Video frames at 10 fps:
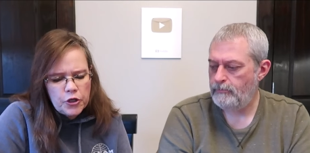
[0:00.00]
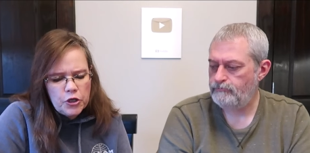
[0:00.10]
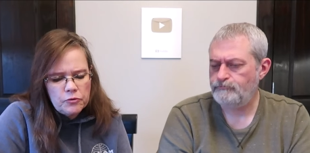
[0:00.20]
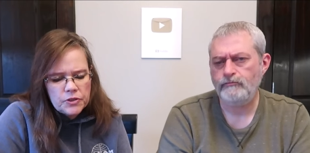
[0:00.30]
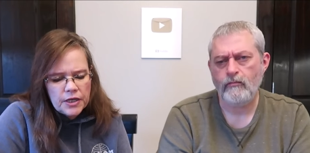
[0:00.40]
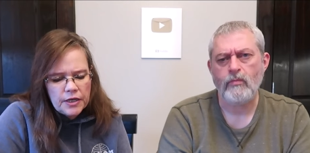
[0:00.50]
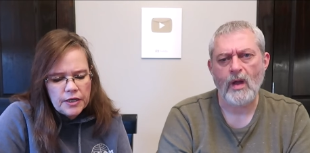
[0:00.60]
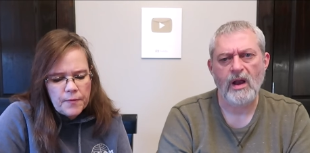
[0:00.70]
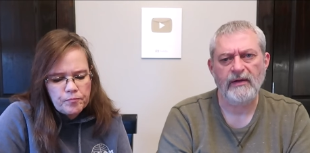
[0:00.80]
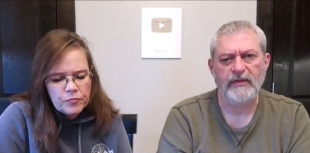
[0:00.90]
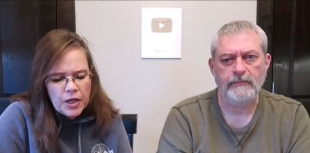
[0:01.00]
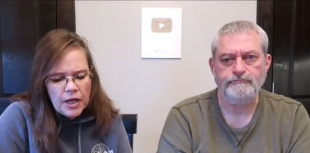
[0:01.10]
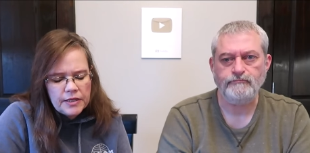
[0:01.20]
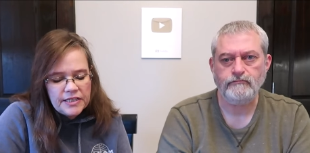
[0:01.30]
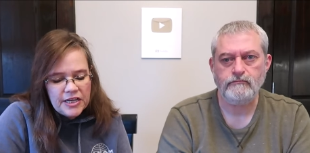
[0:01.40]
Speaker 1: using like uh,
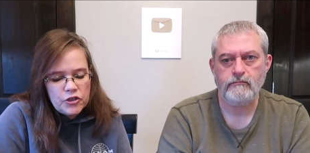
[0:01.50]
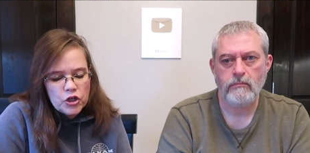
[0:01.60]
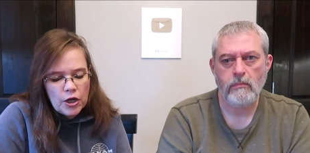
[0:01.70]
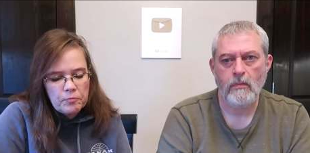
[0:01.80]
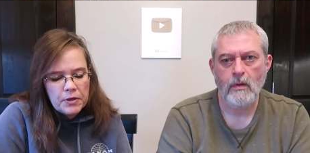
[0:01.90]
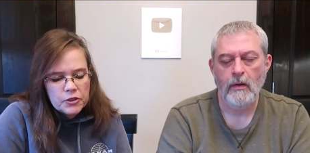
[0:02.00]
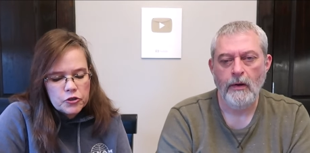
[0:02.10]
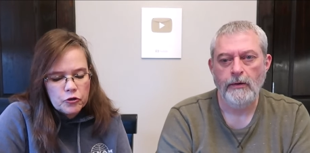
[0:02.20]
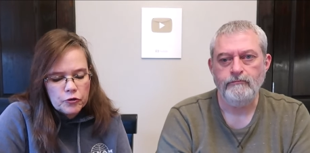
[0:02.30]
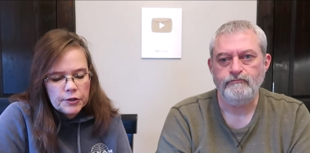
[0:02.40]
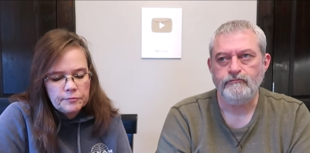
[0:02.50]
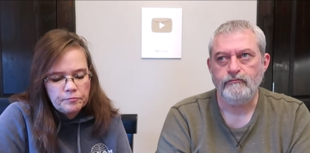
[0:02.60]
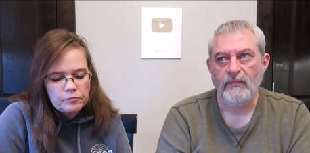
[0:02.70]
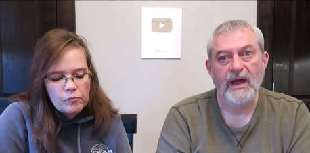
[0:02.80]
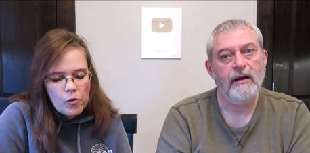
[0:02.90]
Dijon mustard.
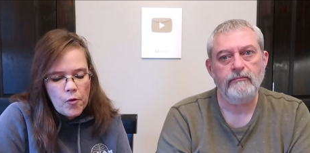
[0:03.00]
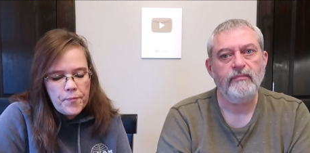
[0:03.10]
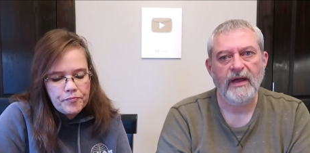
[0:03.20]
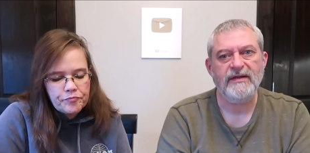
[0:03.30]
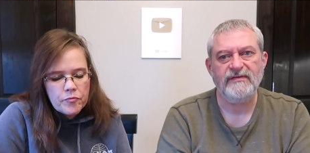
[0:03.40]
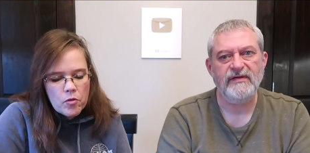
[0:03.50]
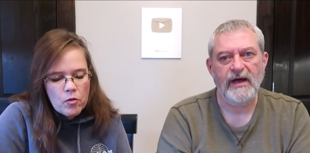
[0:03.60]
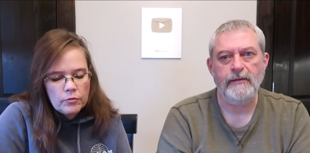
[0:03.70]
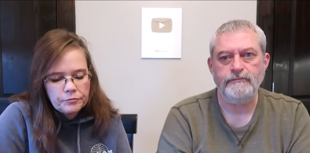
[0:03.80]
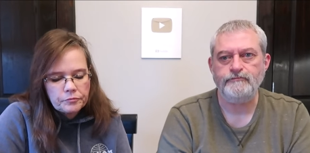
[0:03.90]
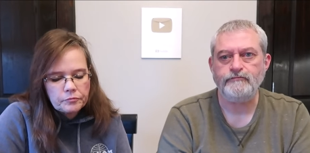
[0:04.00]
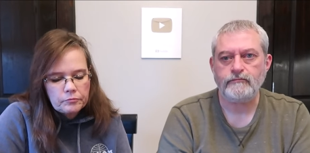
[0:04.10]
Yeah, I can see that.